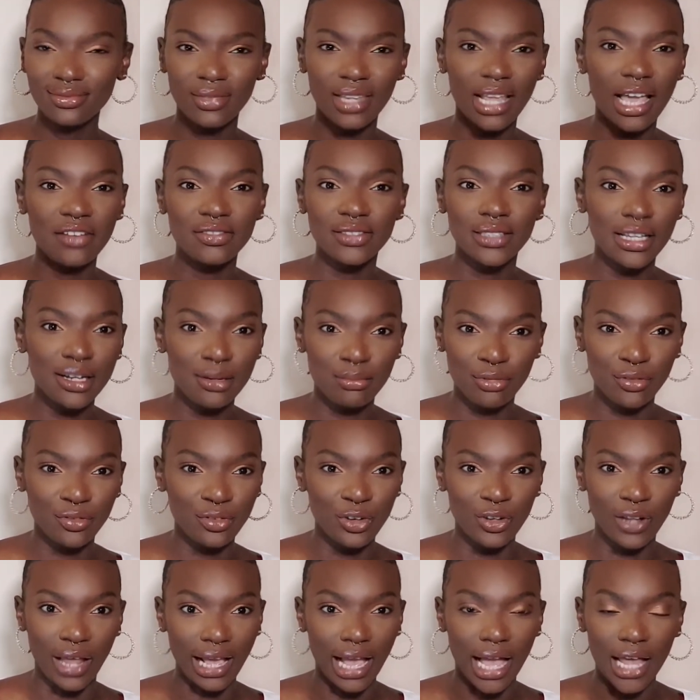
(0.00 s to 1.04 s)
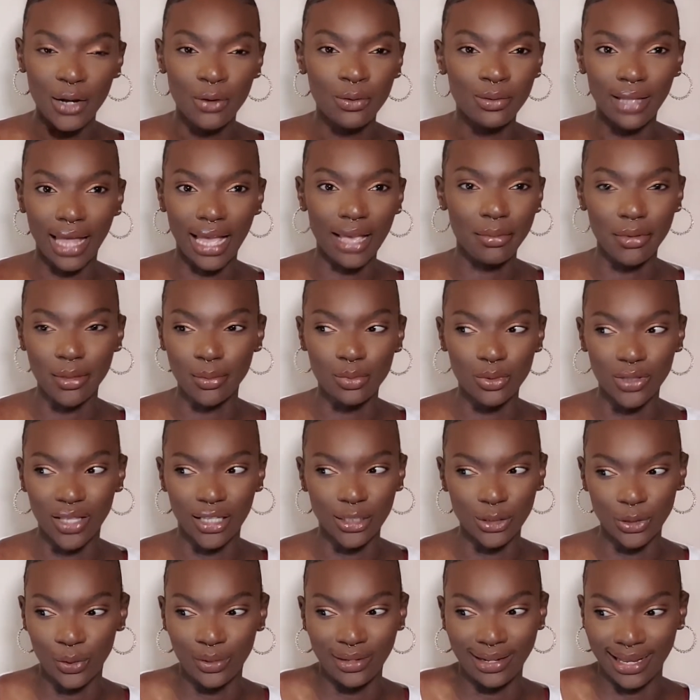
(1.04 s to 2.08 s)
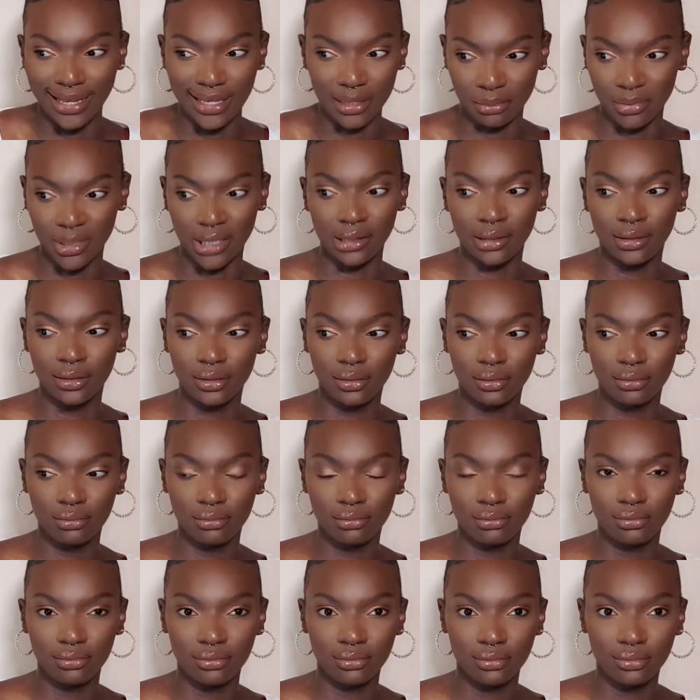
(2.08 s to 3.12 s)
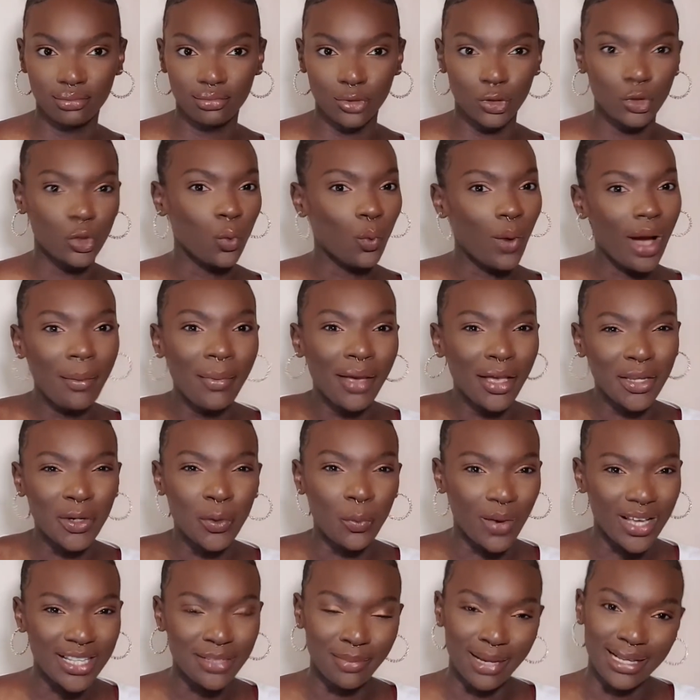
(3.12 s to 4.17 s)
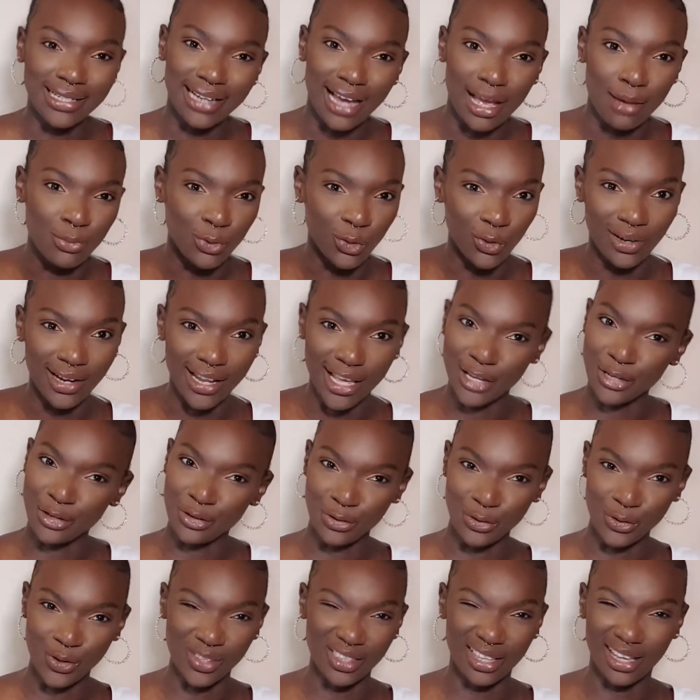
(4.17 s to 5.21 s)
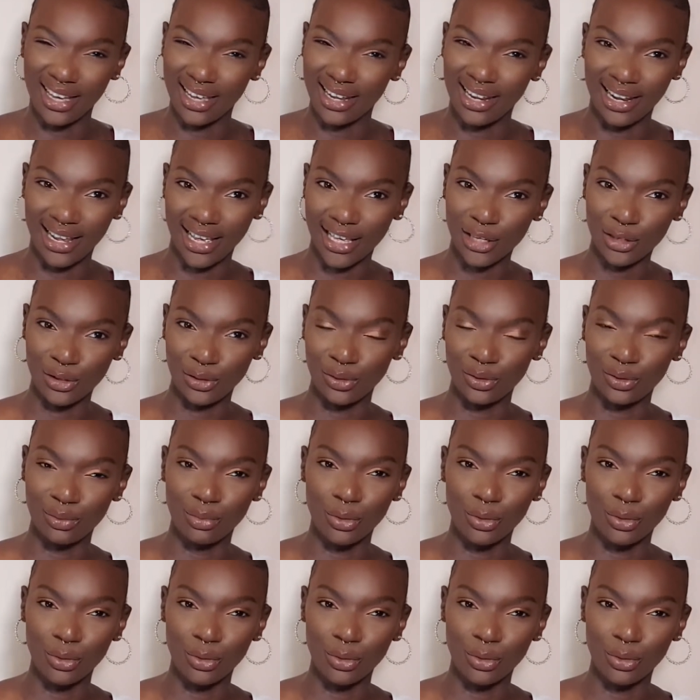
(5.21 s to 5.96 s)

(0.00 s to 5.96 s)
I've said it before, like, I don't like people that don't like me. So why am I gonna waste my time not letting you know that I like you?